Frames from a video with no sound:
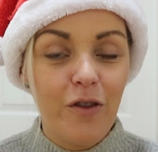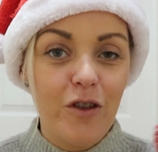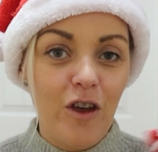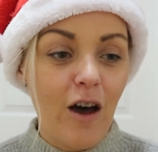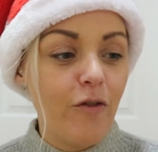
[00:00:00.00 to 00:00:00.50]
on
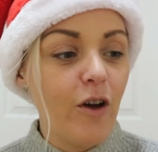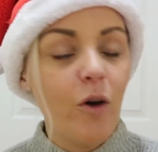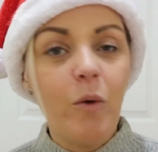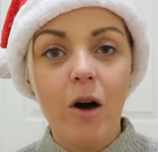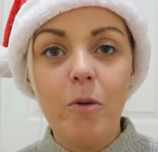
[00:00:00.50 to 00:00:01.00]
the Shelf.
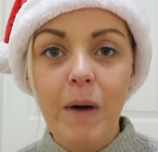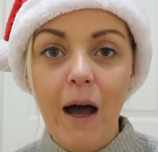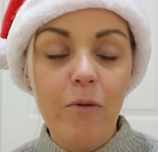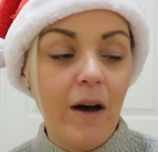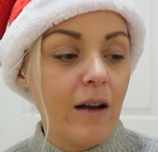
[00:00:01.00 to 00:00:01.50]
Well,
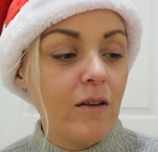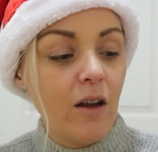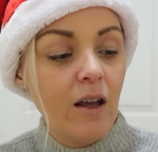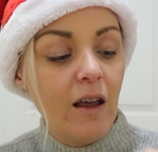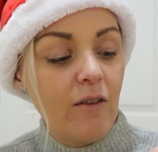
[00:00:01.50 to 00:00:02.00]

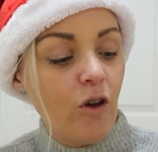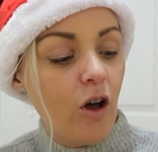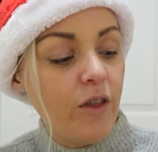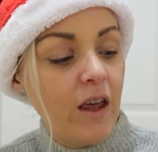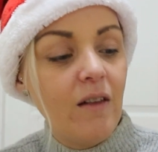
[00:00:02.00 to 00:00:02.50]
Poundland has
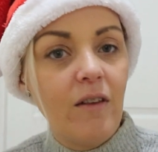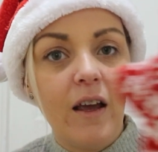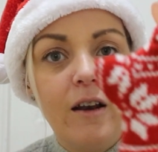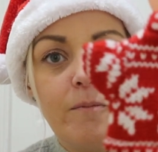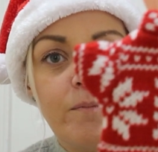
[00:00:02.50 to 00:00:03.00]
got these
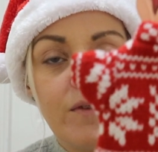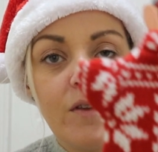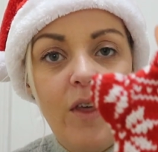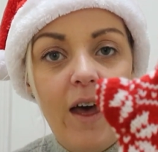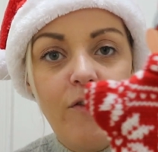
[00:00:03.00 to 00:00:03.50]
in
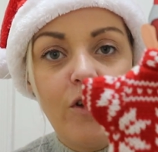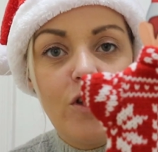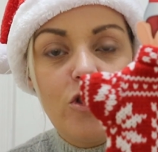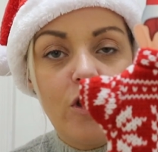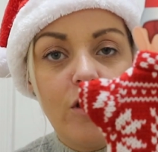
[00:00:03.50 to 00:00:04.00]
their
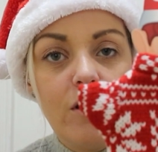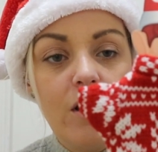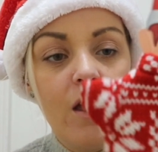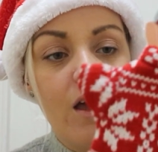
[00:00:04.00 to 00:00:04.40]
version.